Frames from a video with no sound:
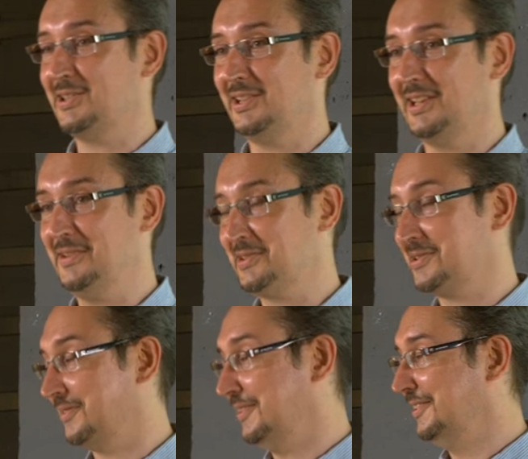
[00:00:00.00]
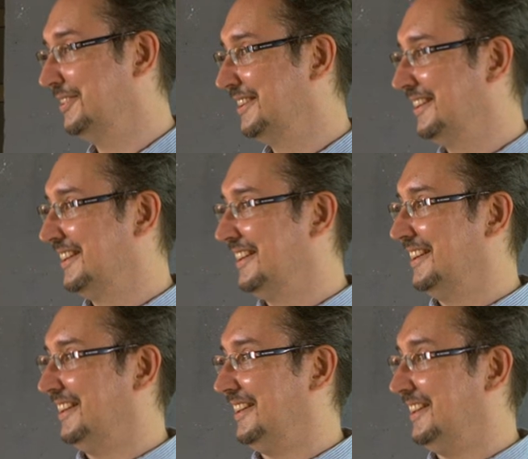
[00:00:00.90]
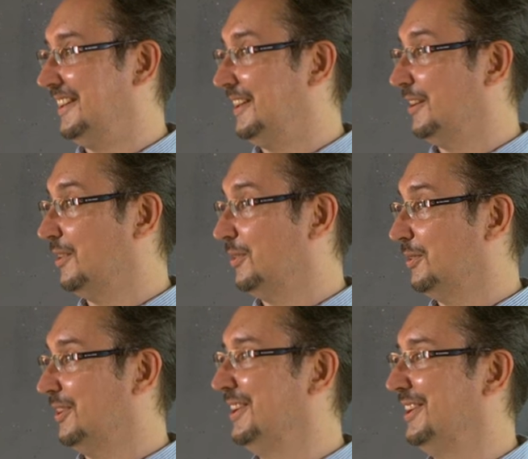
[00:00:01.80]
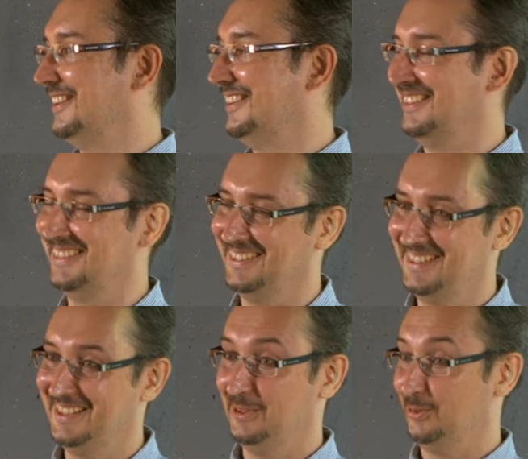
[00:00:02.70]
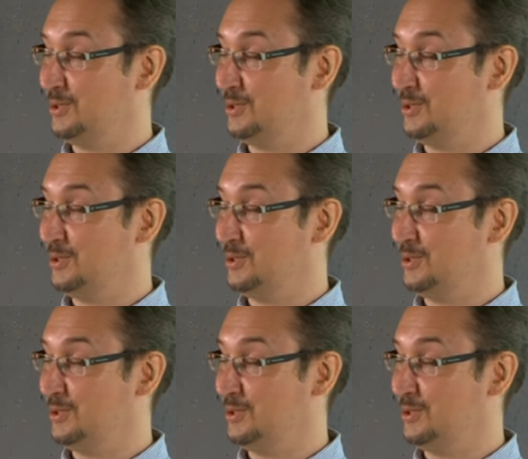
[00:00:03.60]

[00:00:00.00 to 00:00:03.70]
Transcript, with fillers: or the development of all the cryptocurrency in the framework of